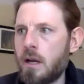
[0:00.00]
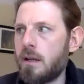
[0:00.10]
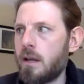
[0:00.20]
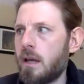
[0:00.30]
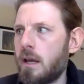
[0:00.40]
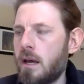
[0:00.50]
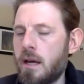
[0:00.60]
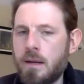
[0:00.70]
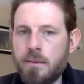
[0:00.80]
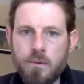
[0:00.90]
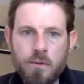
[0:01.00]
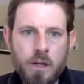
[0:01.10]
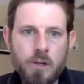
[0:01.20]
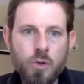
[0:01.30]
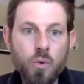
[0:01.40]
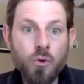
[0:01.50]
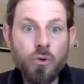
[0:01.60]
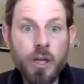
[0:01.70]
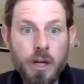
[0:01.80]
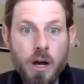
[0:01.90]
and and and the
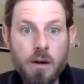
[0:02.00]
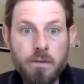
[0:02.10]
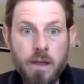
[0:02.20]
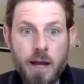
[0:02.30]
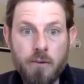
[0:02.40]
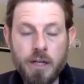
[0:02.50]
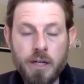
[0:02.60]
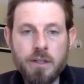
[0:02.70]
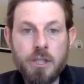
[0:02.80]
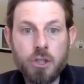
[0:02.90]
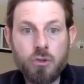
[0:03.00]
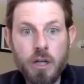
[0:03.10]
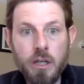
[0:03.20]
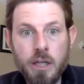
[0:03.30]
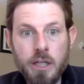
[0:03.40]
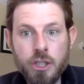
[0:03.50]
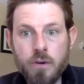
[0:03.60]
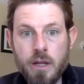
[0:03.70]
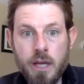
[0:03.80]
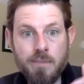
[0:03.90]
wounding of that right and the dysregulation
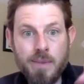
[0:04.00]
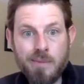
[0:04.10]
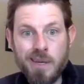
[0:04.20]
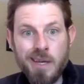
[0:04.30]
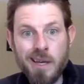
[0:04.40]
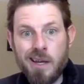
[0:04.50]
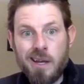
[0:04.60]
around it and maybe